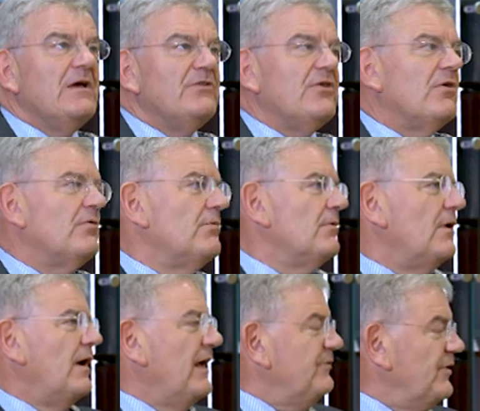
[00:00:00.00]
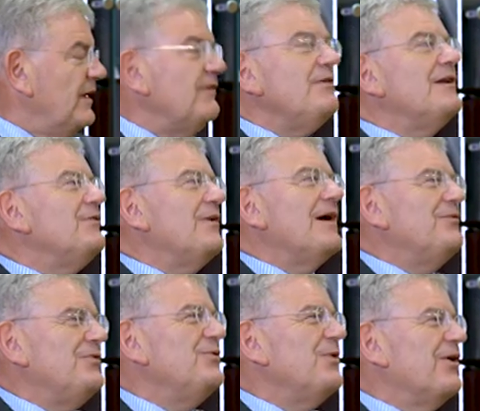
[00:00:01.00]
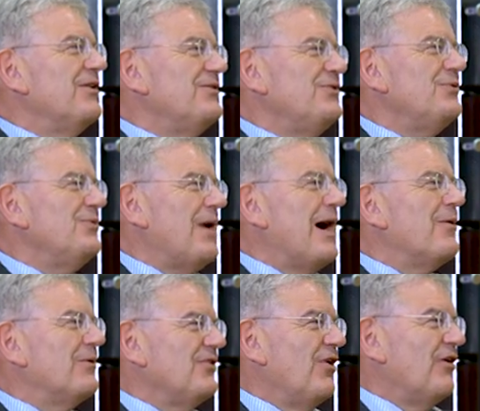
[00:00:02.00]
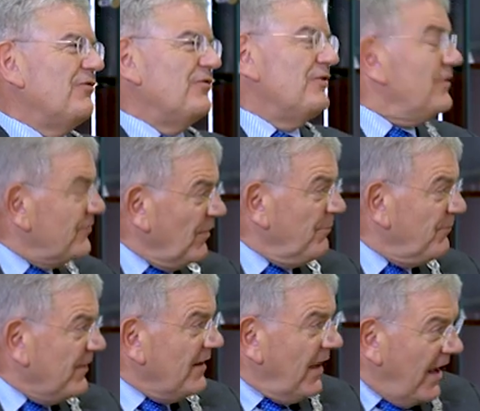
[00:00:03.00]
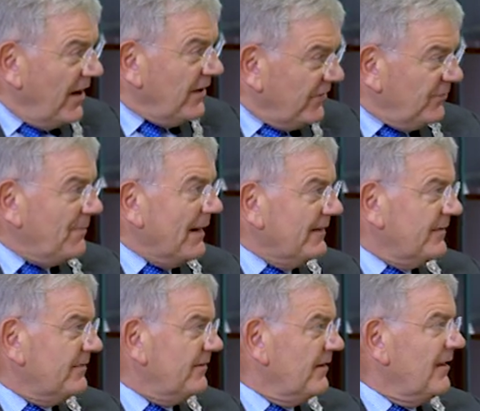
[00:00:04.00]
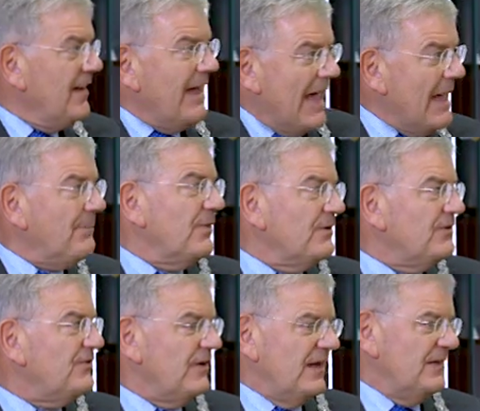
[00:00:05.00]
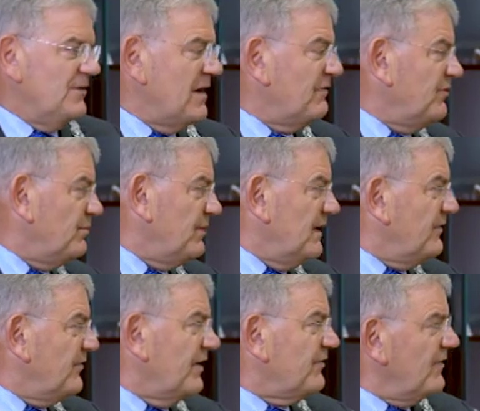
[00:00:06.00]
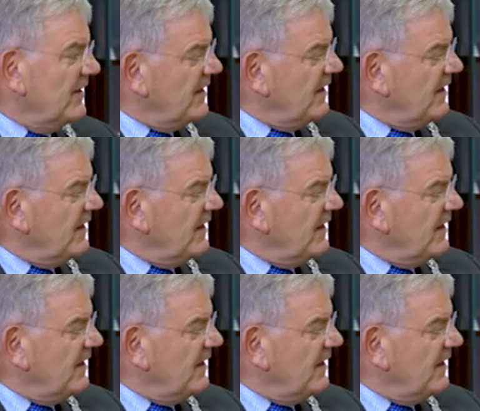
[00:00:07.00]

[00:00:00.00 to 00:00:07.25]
So even if you have 2 hours off, something unexpected happens, and you have to be in charge.